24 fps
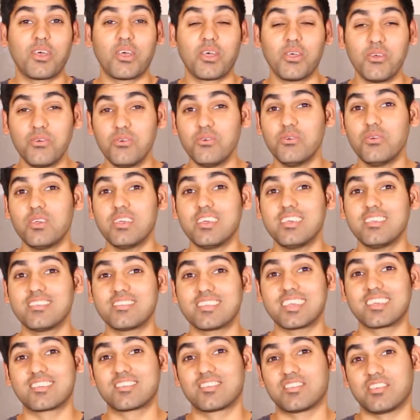Who is
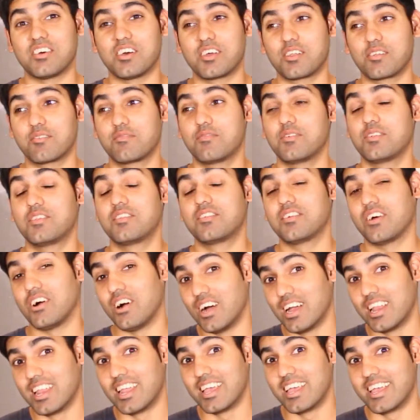excited for
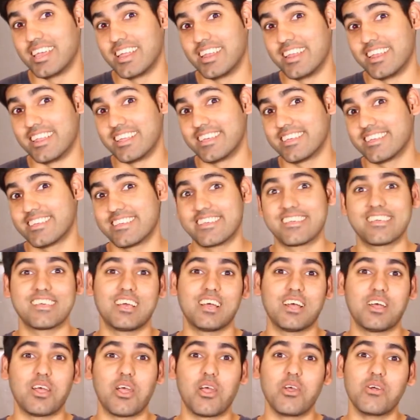Thailand?
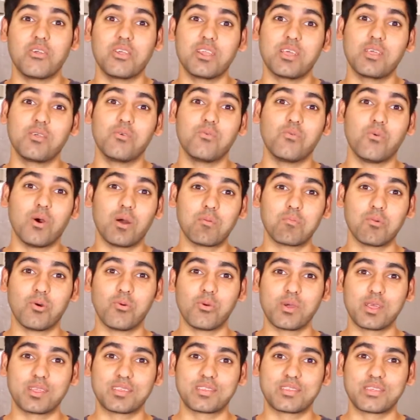Only one more
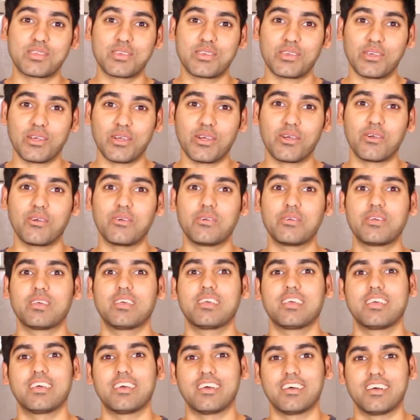week to go.
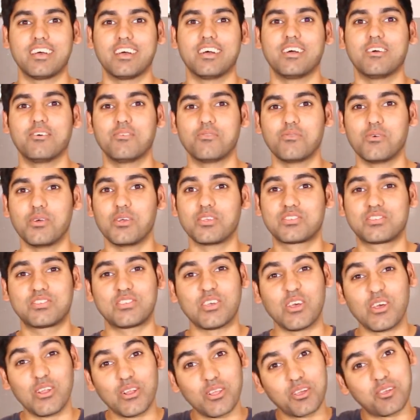We're
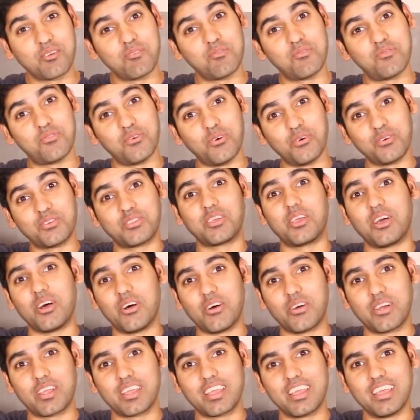so looking forward to
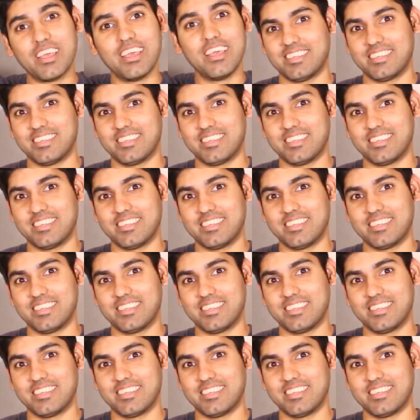going.